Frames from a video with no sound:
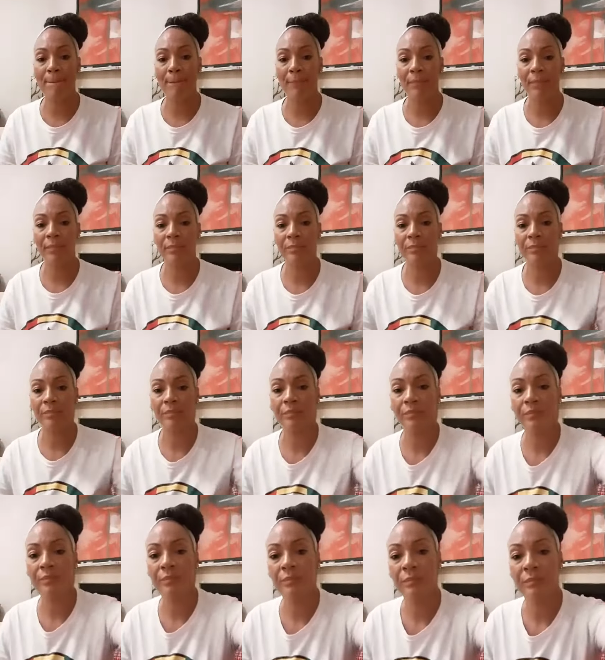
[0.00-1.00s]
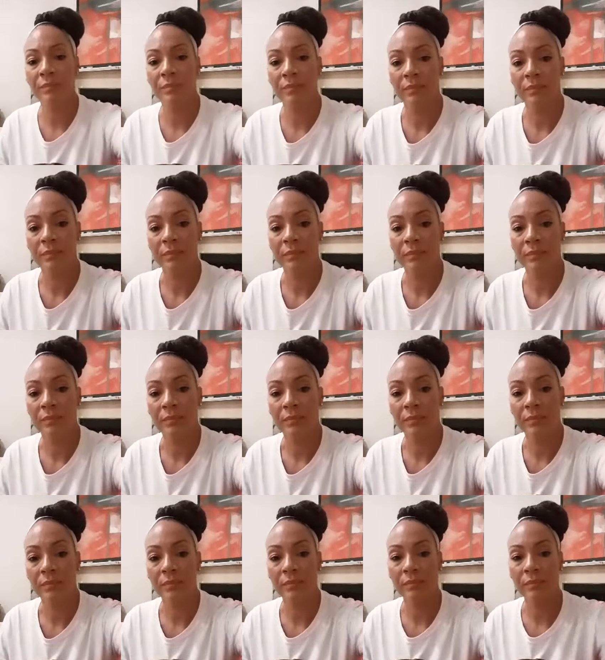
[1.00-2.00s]

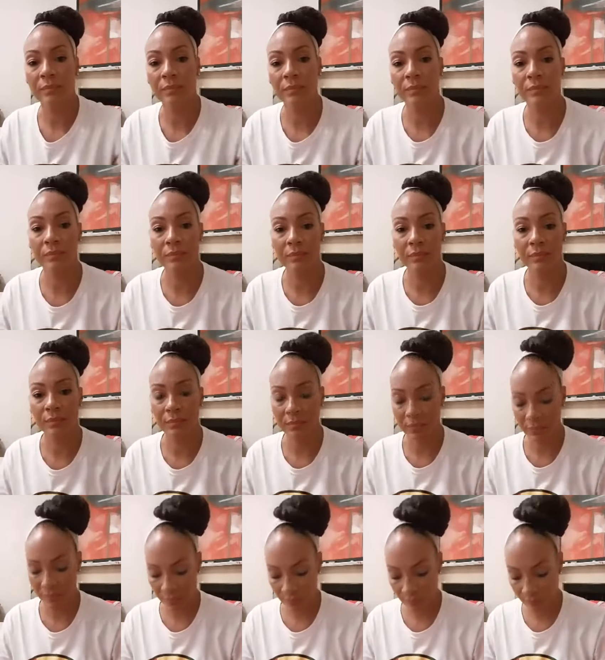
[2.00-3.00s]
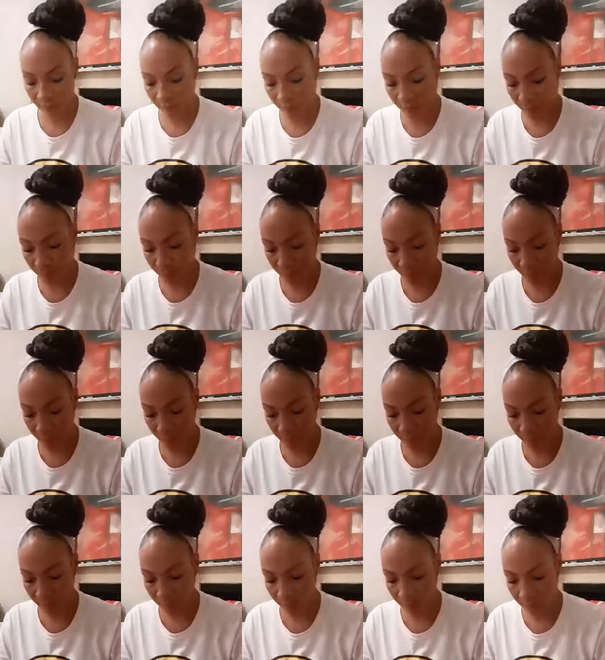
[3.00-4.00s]

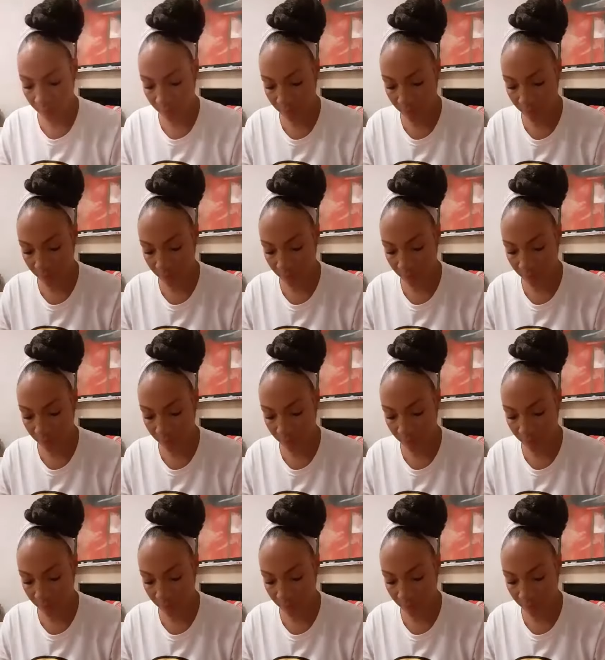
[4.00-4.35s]
(silence)